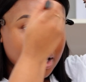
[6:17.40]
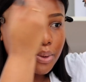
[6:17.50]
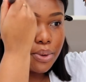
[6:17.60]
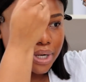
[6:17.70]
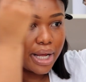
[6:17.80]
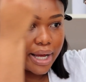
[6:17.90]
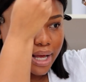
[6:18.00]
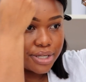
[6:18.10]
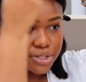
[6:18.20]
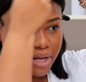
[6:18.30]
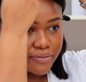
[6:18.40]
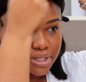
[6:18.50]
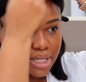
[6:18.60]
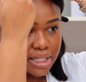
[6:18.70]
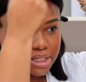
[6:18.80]
But when I do have
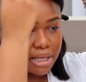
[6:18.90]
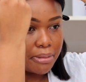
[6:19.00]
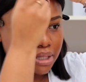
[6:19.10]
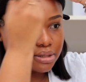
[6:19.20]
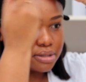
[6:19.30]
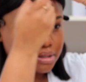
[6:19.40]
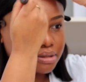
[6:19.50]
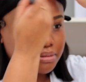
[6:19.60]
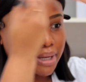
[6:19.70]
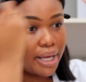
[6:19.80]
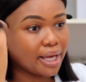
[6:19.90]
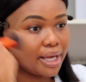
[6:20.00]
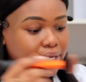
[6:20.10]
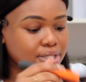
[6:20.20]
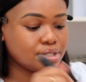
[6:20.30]
anxiety about my
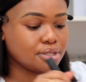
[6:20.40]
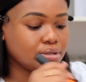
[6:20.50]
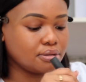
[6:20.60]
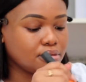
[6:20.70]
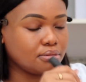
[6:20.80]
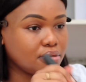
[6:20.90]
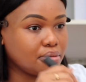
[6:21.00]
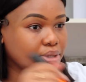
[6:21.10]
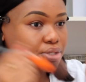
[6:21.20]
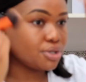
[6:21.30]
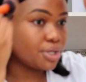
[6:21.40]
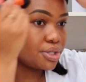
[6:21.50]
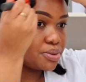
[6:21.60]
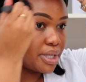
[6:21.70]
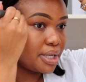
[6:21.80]
age and me
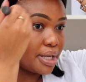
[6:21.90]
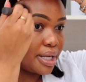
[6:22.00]
turning 29.